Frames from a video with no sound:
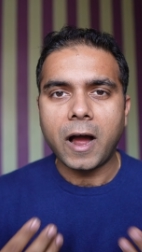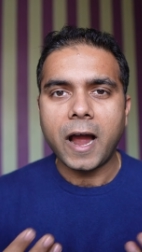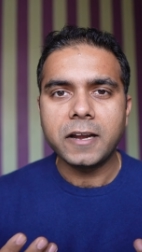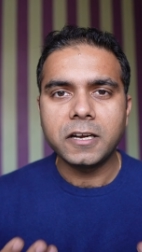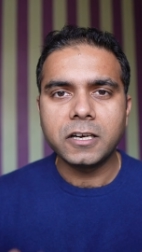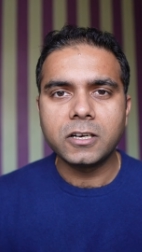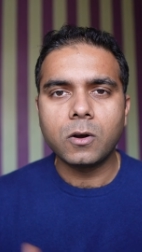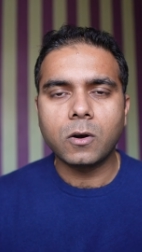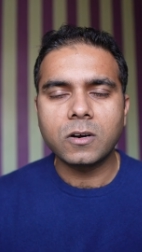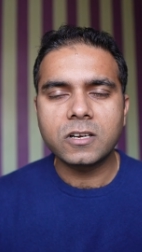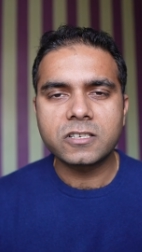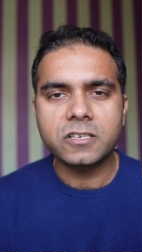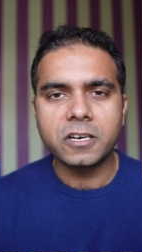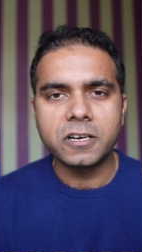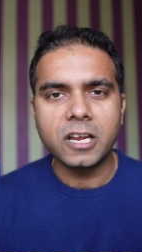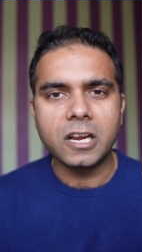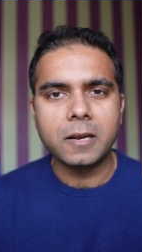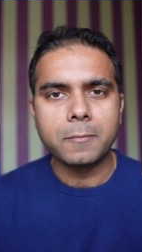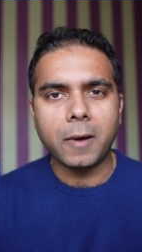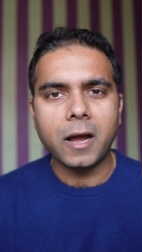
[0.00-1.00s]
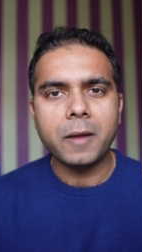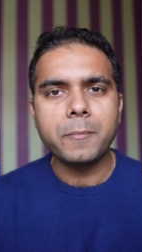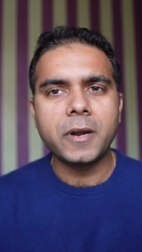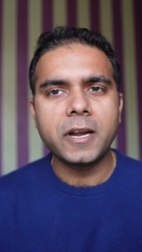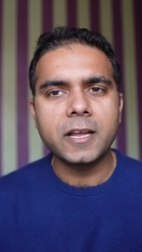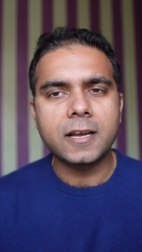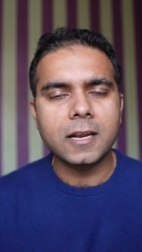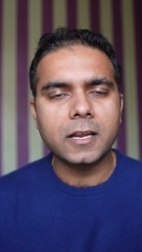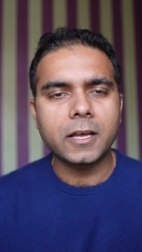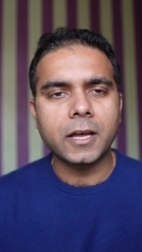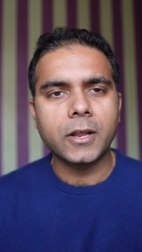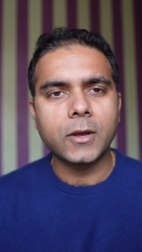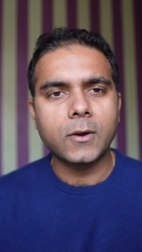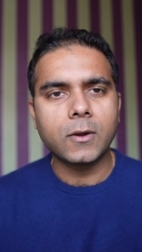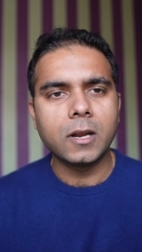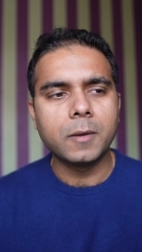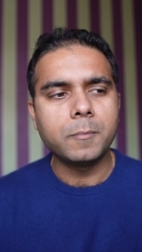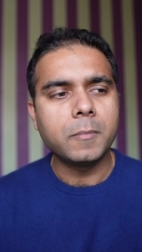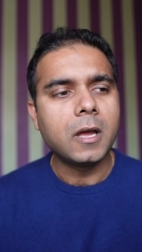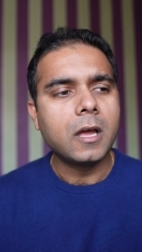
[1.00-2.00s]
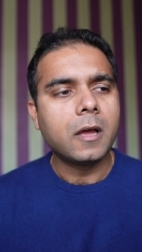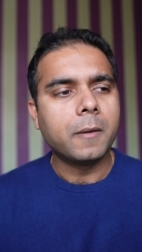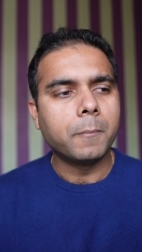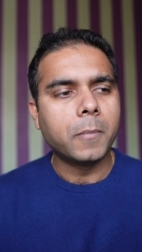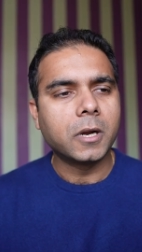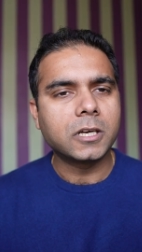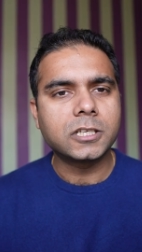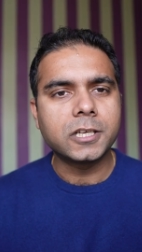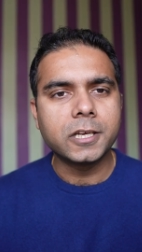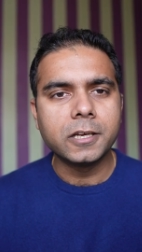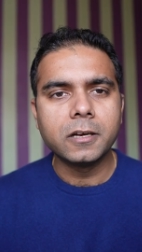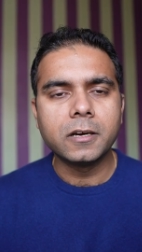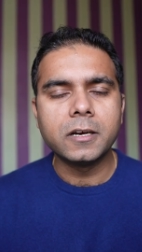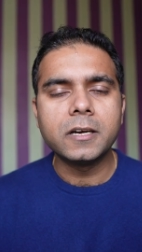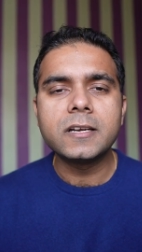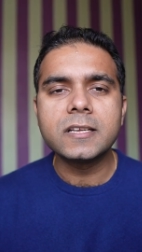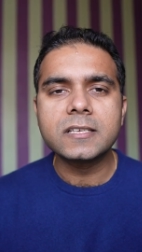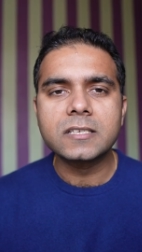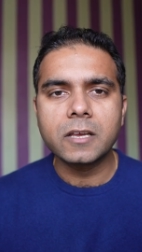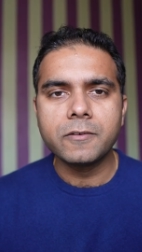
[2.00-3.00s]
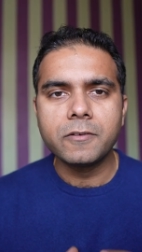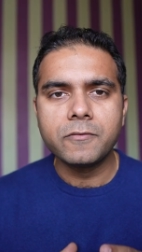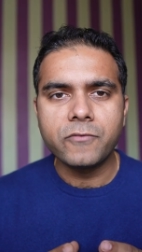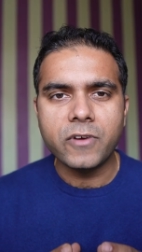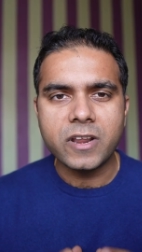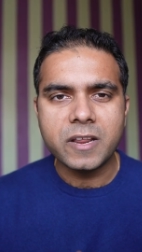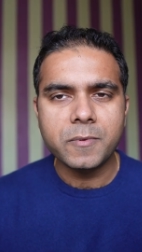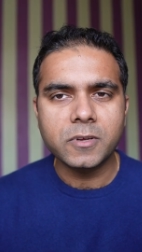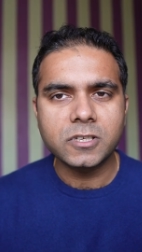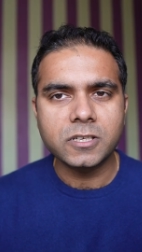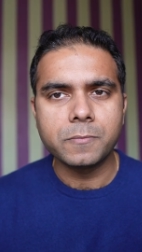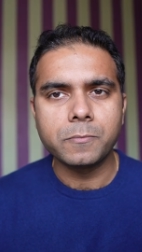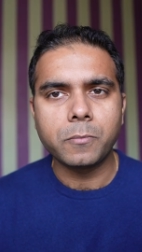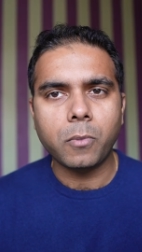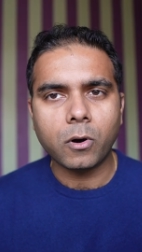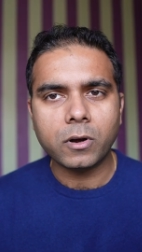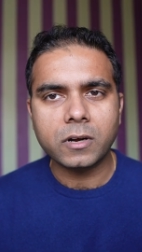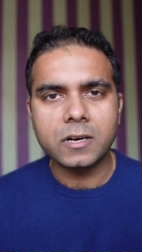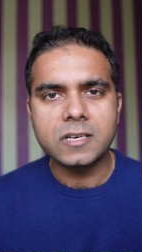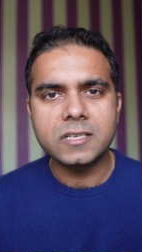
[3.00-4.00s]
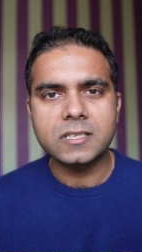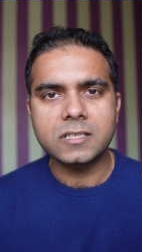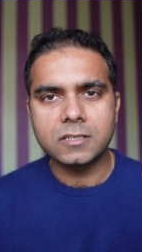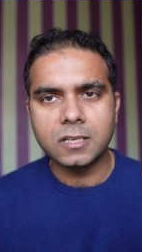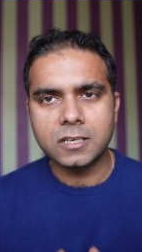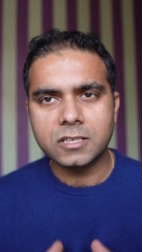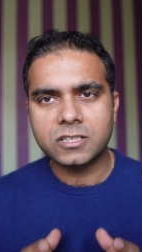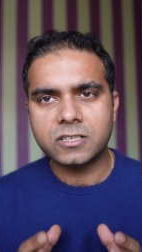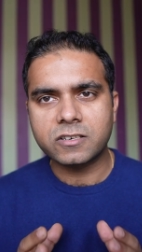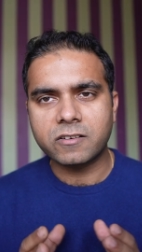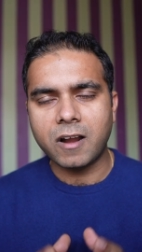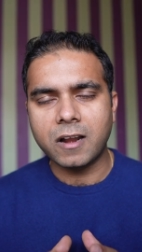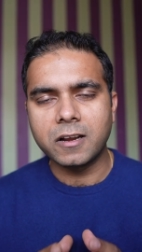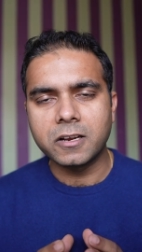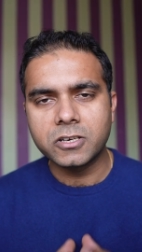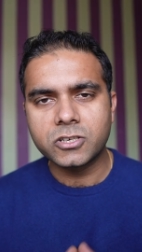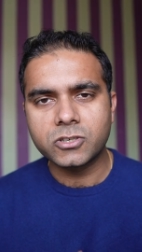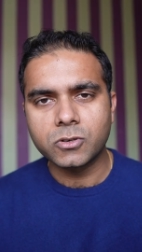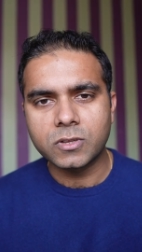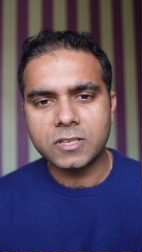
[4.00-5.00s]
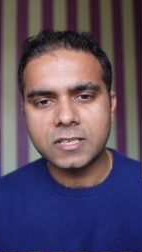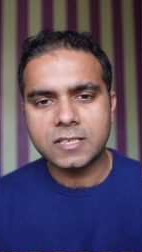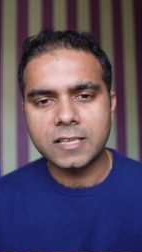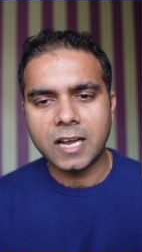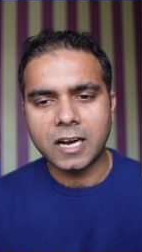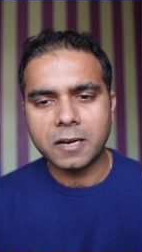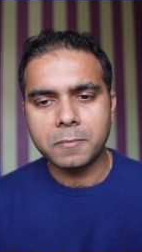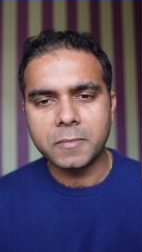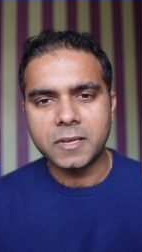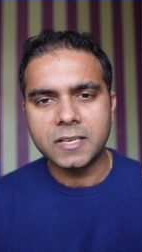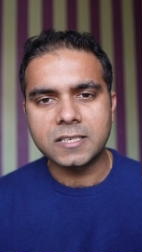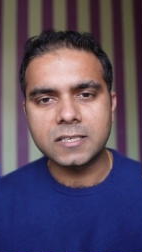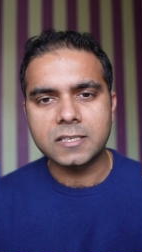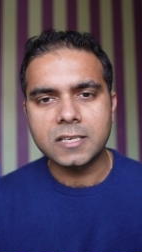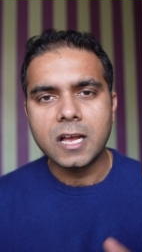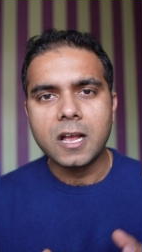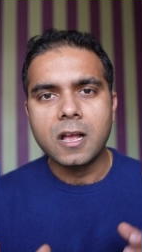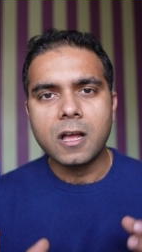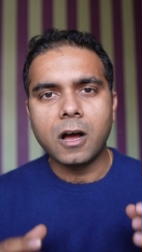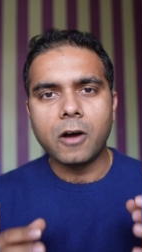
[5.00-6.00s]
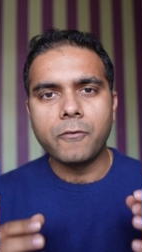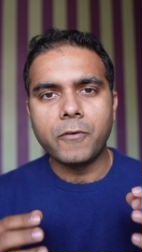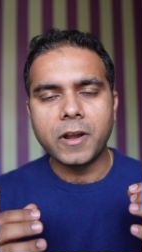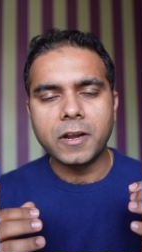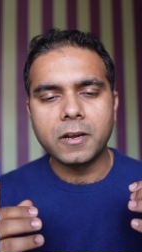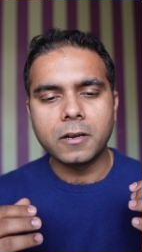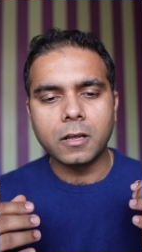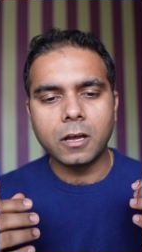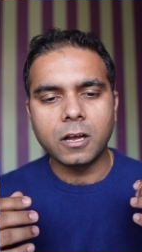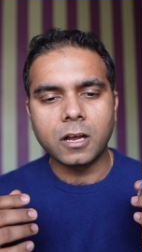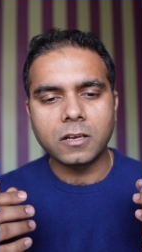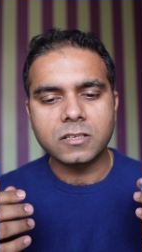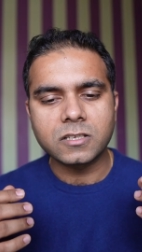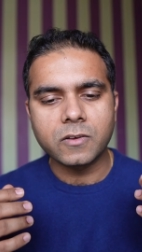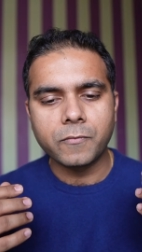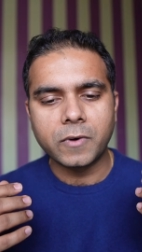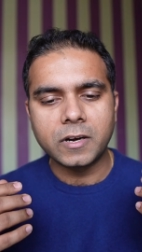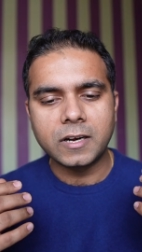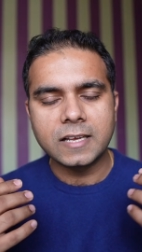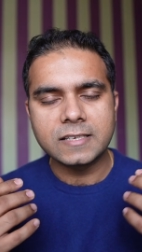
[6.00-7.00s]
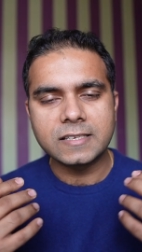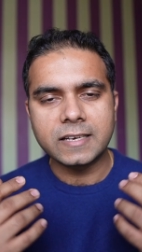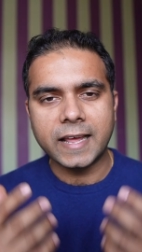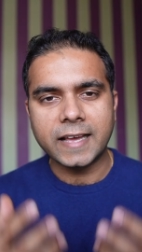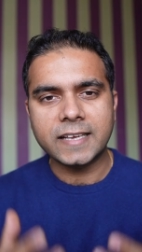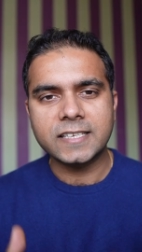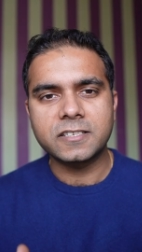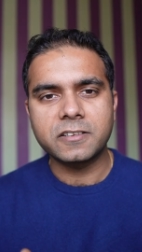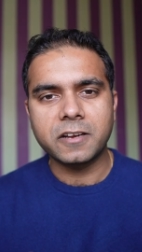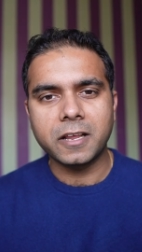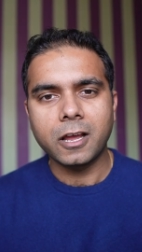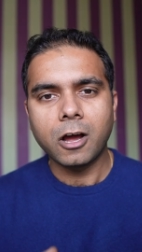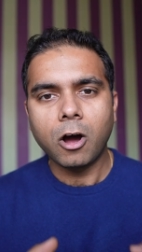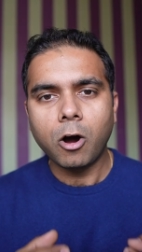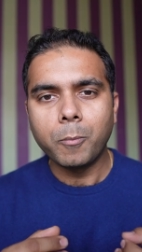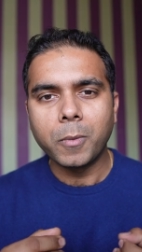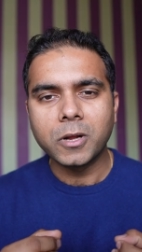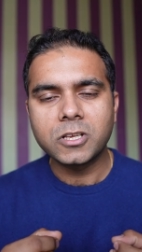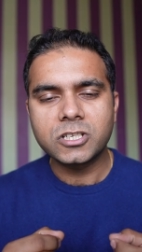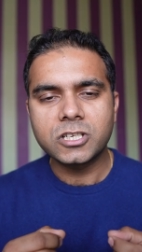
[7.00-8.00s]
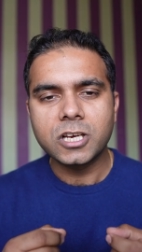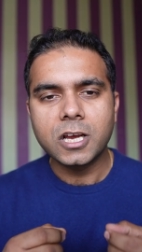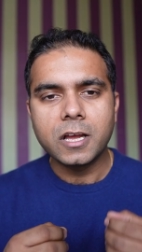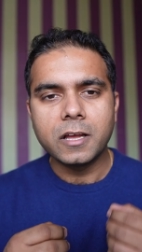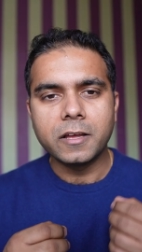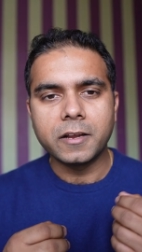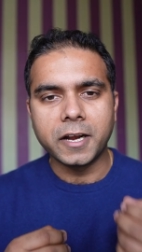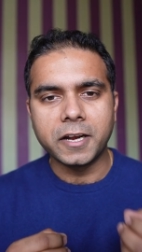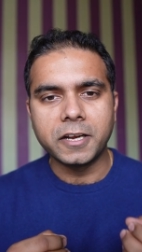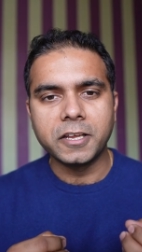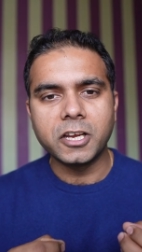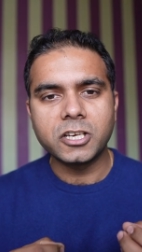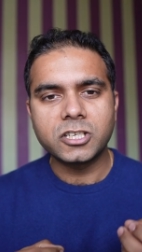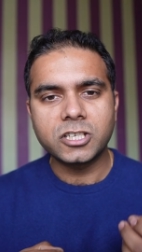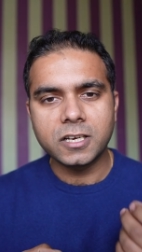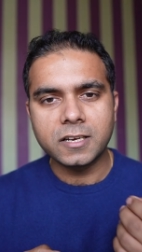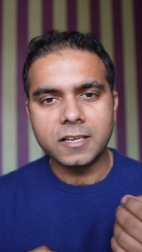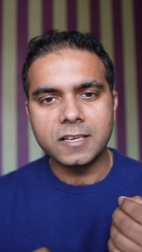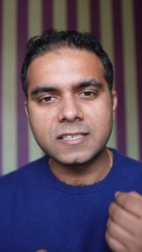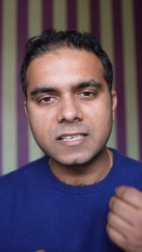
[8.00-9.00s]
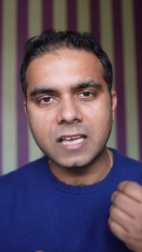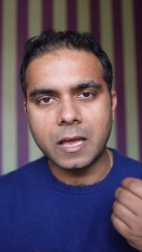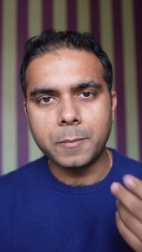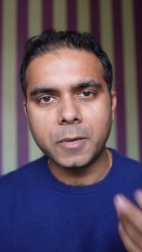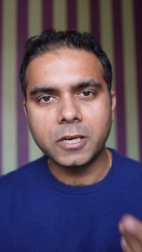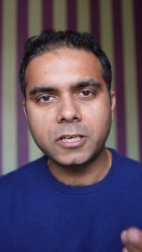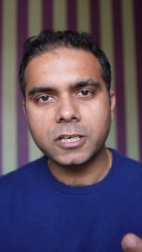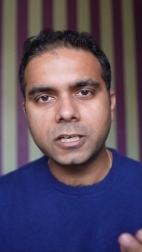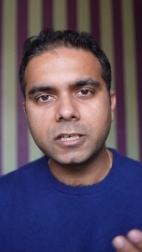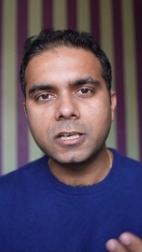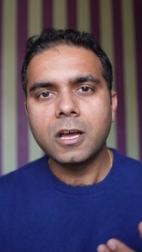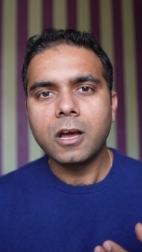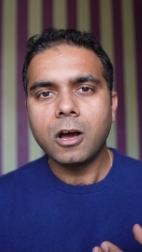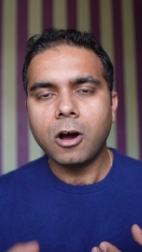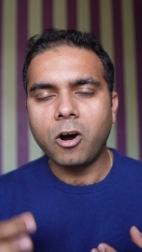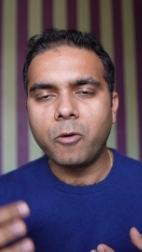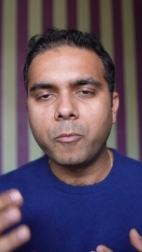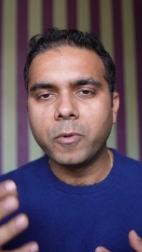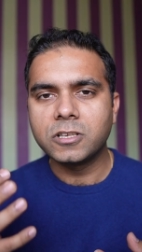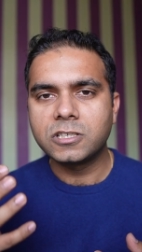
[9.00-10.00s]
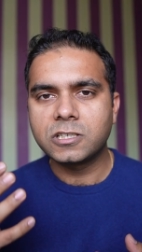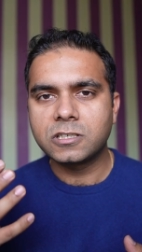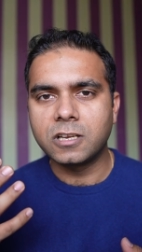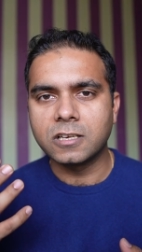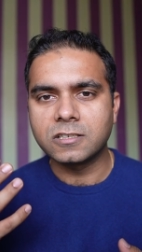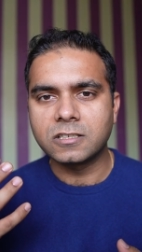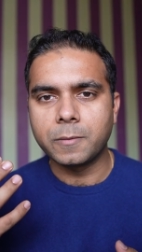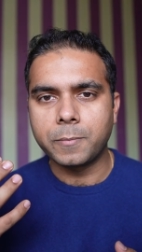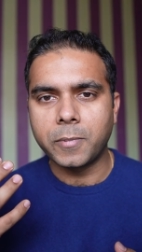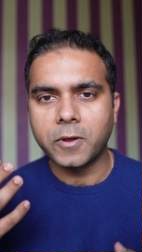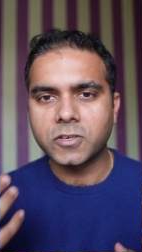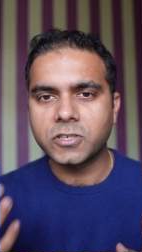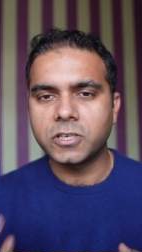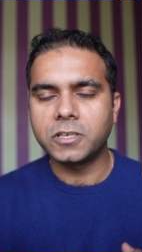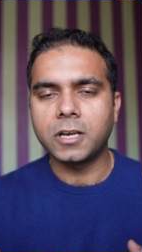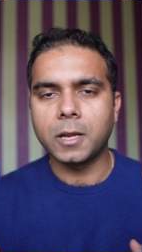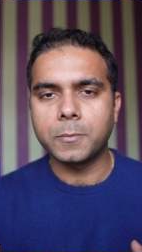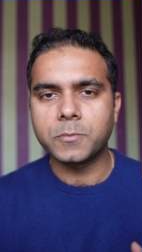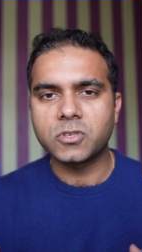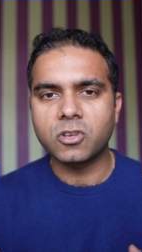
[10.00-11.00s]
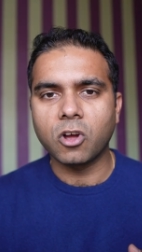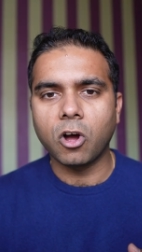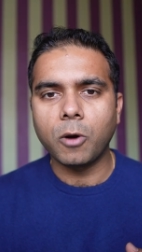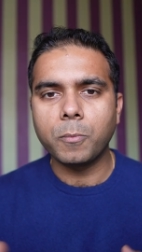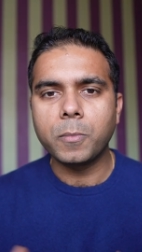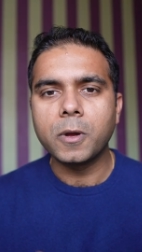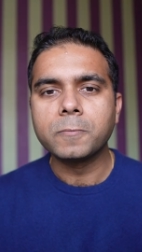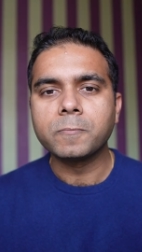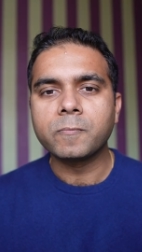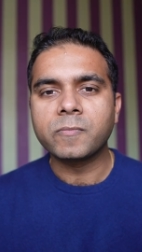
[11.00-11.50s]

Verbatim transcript: I did not study in my medical curriculum, but here it is given very much importance, the Strahlenschutz. That means when someone does an X-ray, how much radiation is emitted, how much does the patient absorb,